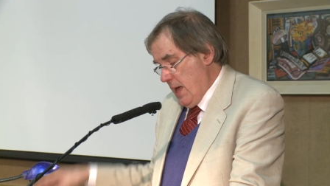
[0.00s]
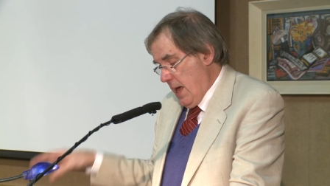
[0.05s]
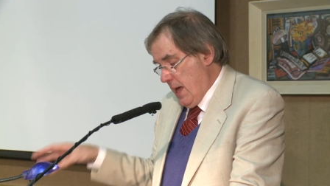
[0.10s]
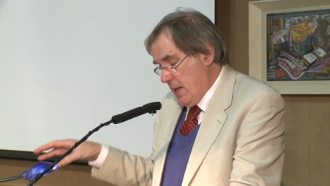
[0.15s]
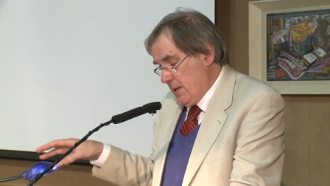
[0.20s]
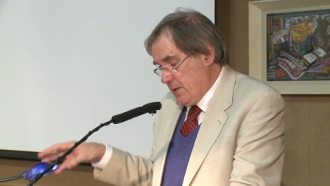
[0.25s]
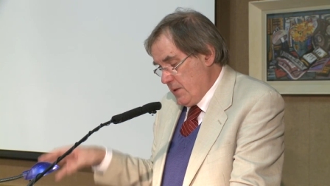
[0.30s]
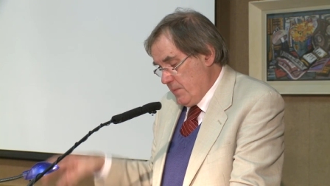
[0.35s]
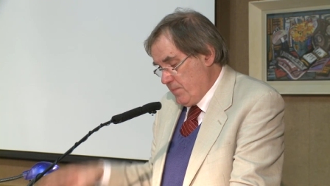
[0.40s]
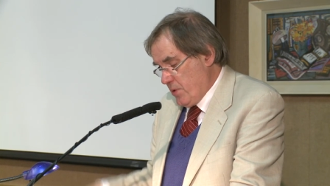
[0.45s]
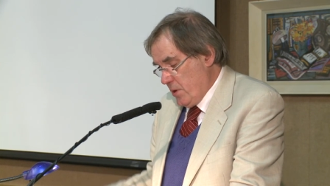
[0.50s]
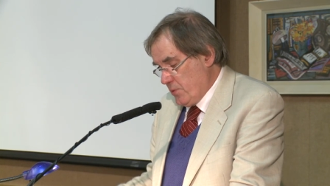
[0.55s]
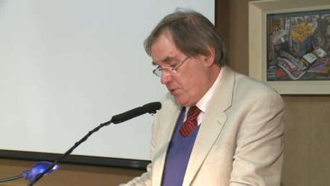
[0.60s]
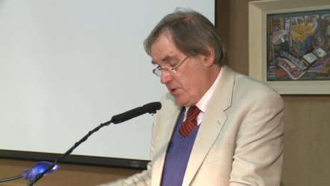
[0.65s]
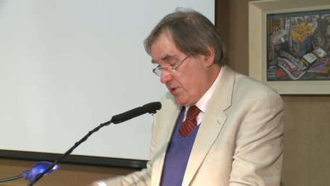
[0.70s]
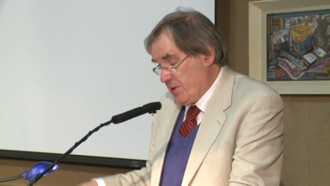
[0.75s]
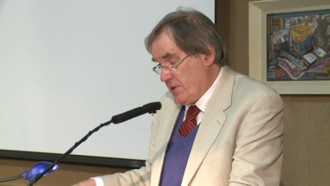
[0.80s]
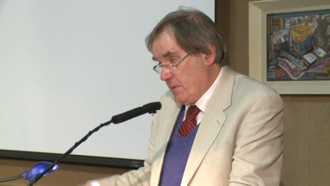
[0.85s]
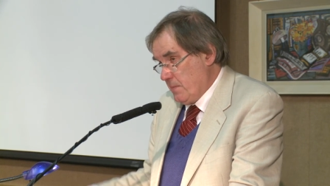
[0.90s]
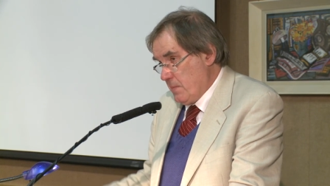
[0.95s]
and
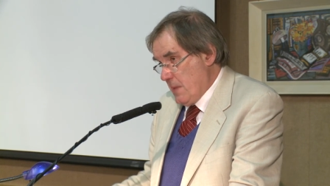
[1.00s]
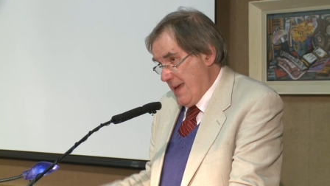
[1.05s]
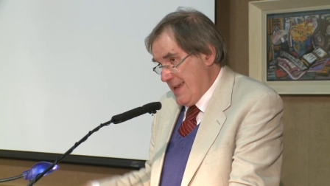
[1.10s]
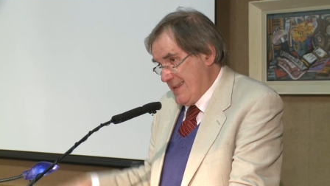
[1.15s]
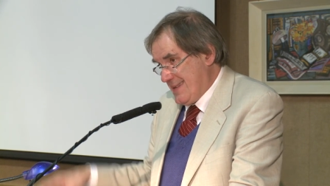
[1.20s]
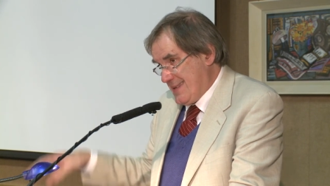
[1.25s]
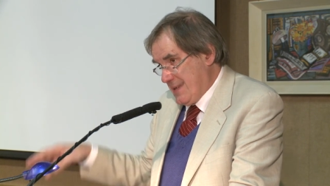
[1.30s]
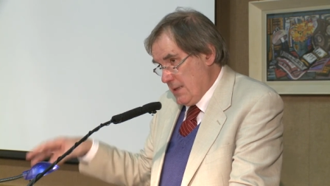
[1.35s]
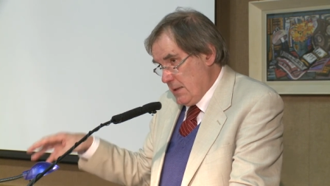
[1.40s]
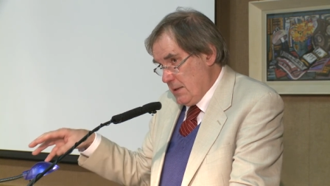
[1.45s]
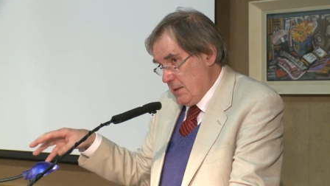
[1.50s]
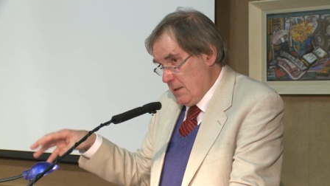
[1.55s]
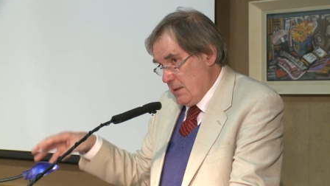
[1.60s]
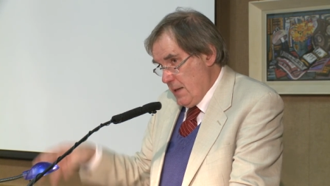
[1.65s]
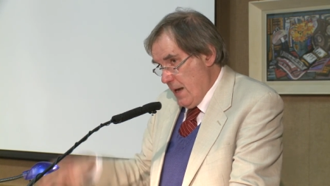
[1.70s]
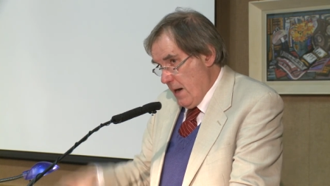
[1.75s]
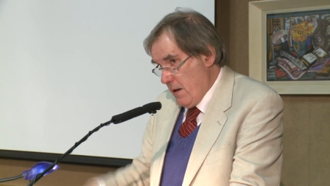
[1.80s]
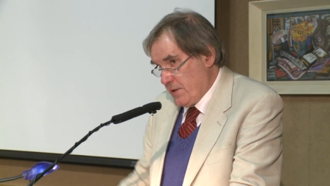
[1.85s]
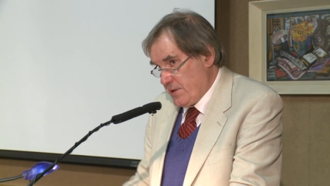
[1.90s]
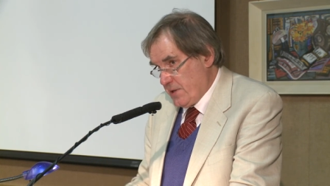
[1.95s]
approaches them as
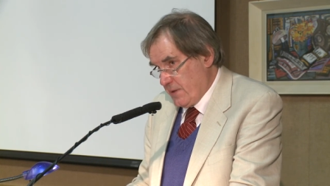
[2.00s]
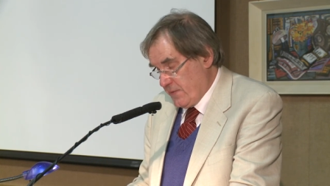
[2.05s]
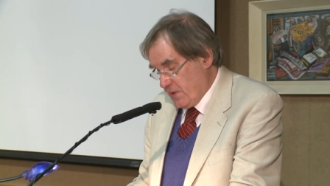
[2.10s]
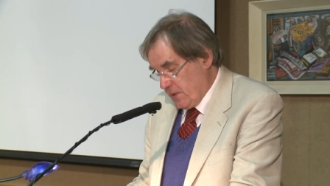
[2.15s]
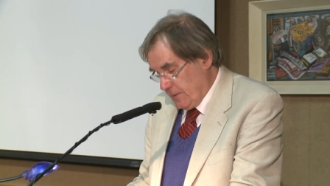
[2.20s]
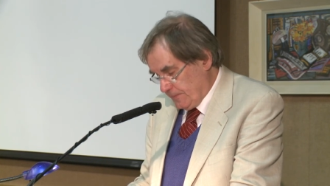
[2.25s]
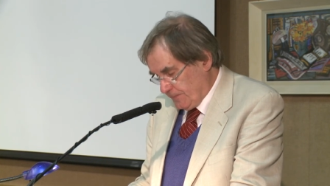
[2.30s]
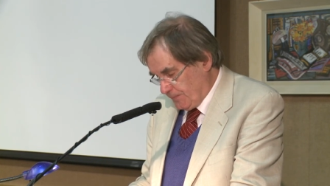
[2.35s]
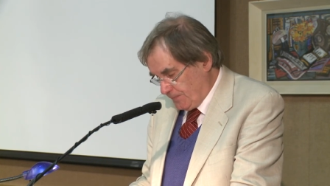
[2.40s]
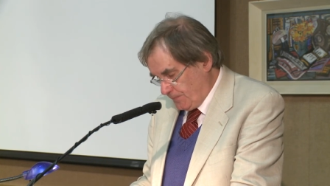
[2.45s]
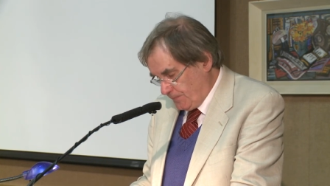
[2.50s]
narratives.